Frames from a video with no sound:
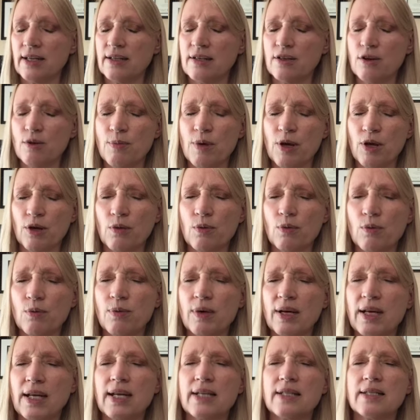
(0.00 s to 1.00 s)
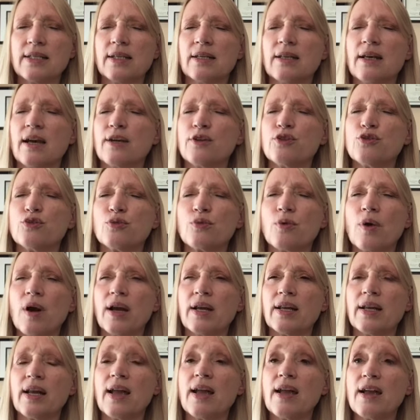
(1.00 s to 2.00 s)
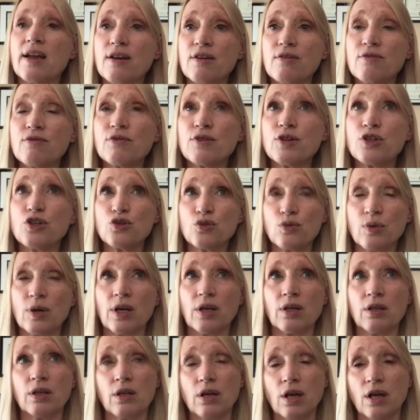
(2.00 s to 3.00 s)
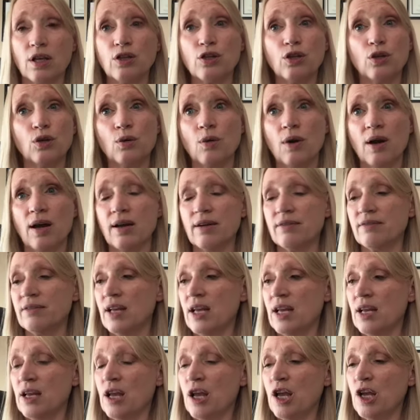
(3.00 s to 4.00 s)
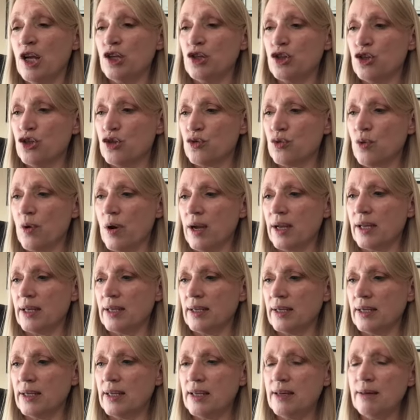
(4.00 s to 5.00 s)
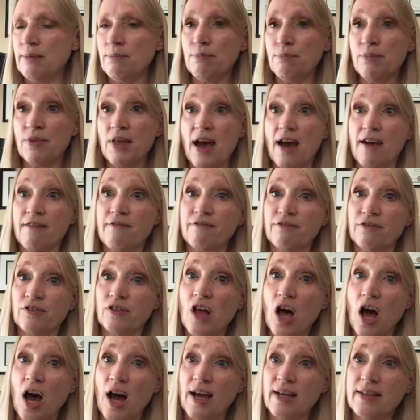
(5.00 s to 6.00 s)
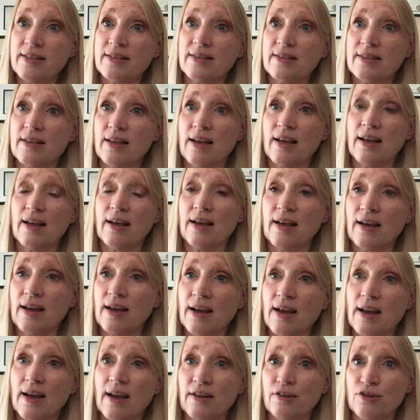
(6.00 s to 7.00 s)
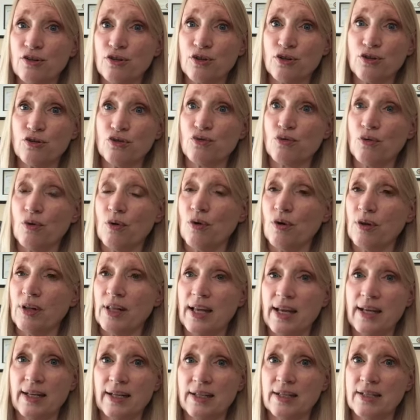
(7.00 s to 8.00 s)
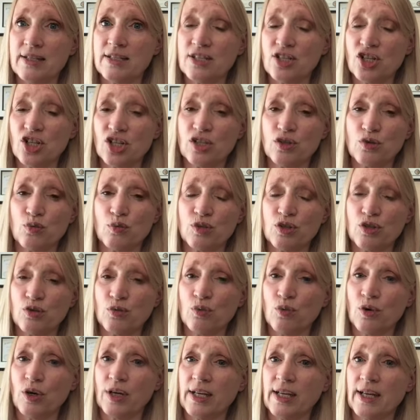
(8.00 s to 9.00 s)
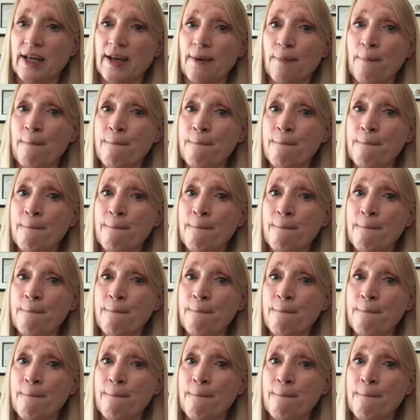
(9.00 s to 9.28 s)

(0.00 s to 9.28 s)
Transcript: No matter what I did, I tried every trick that I knew of to try and keep that floss under control, and it just wasn't working.